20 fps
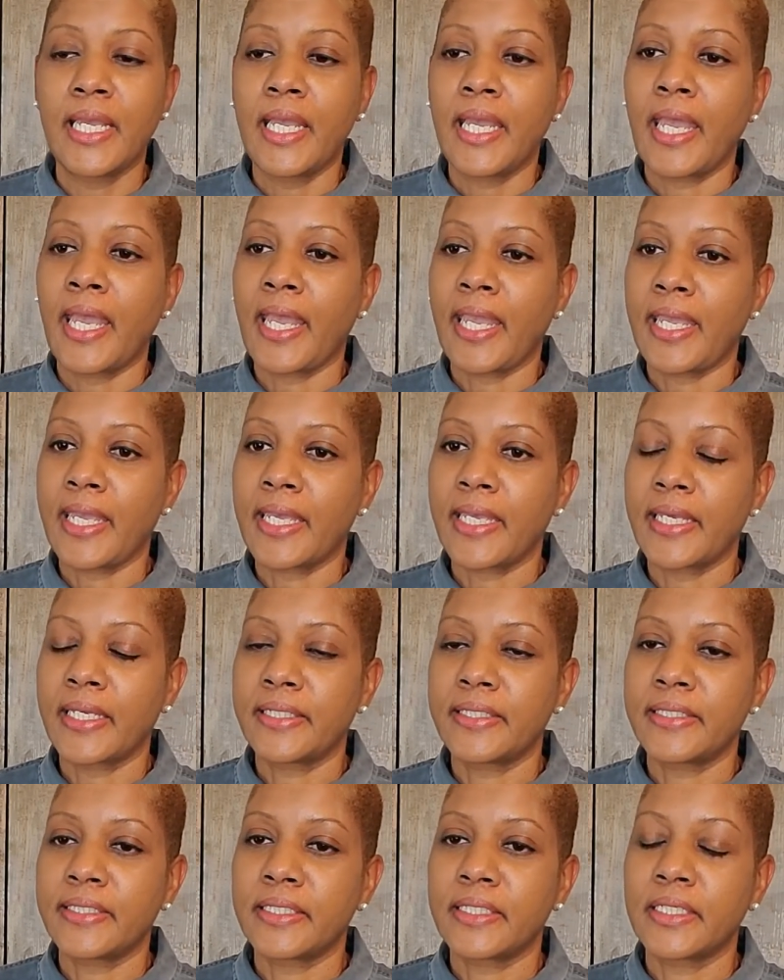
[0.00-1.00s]

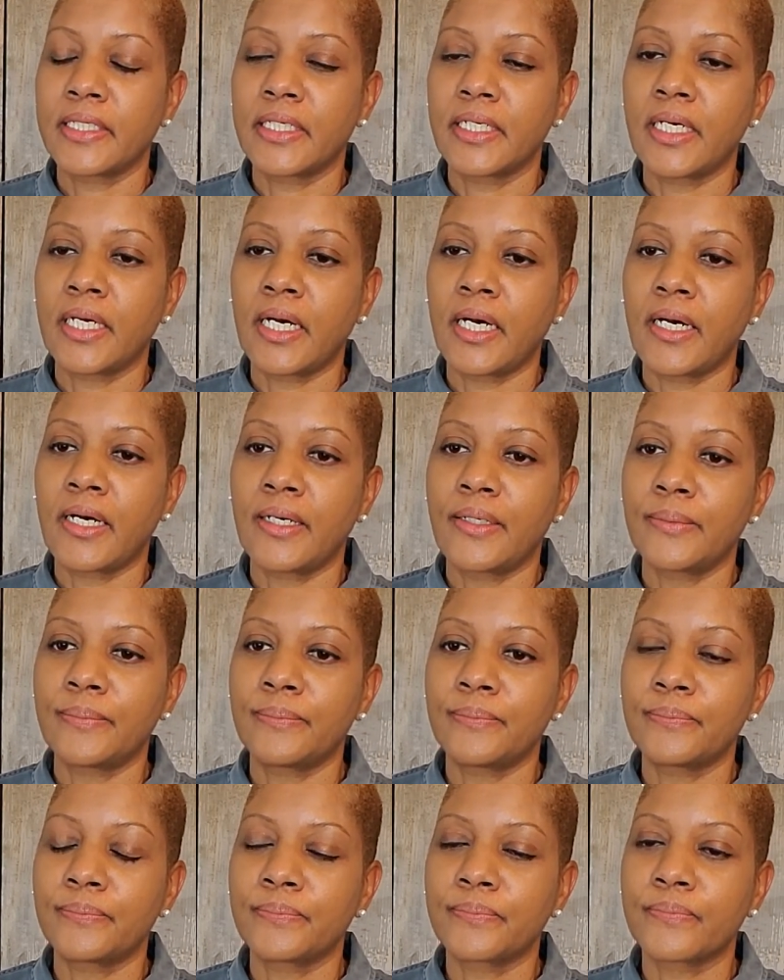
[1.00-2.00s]
And um,
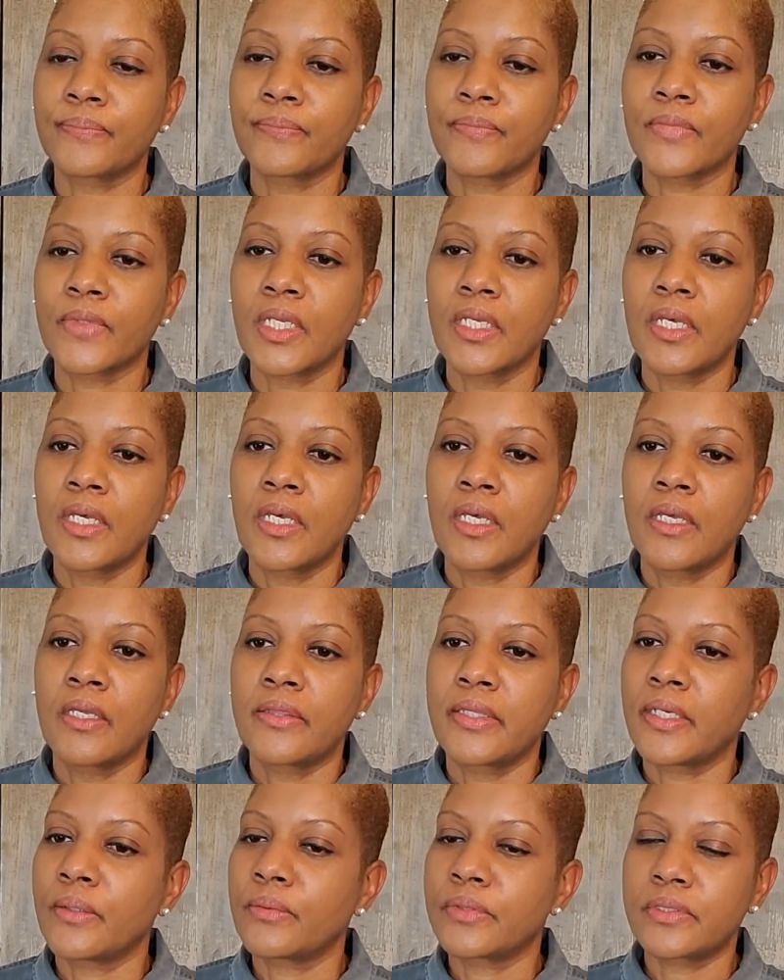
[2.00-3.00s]

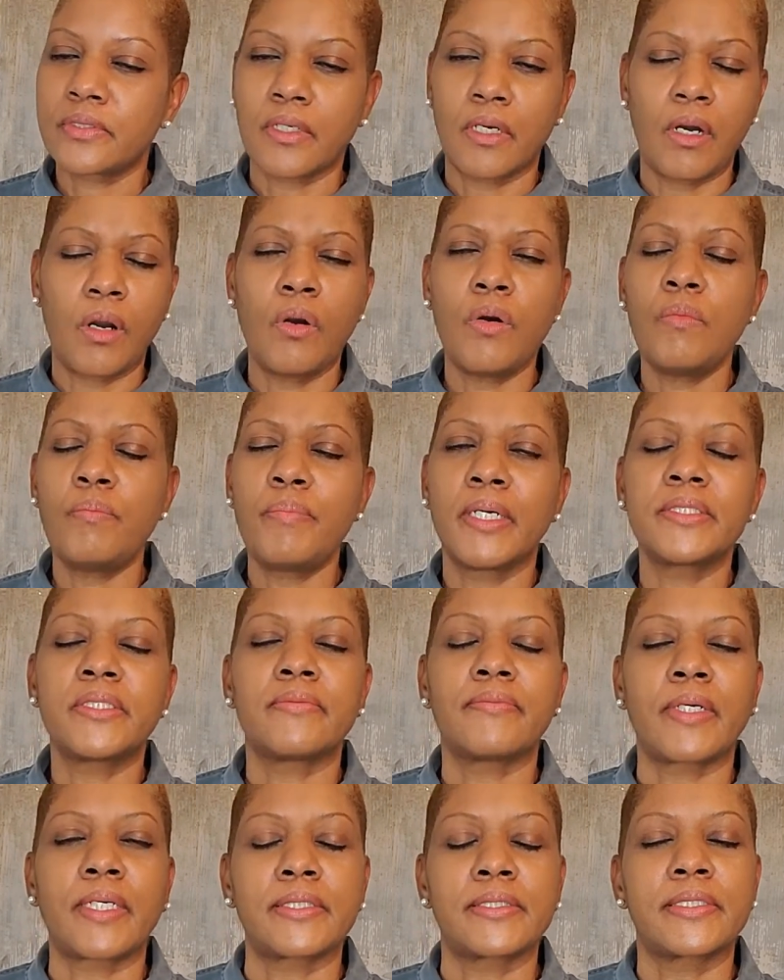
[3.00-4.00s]
there was a whole bunch of
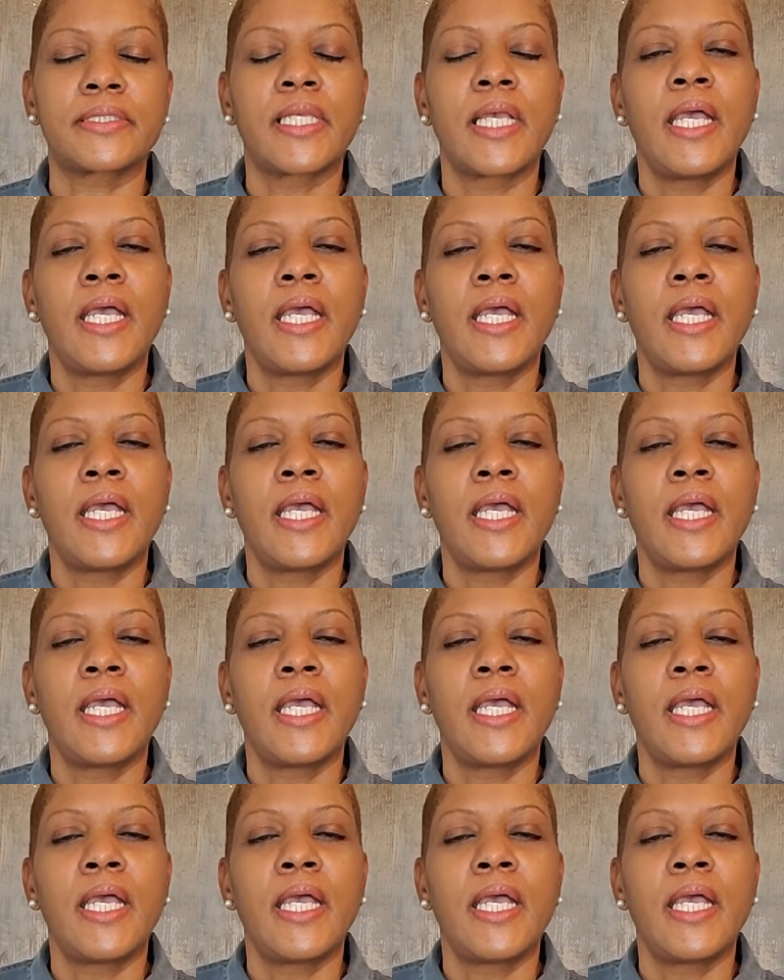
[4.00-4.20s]
us.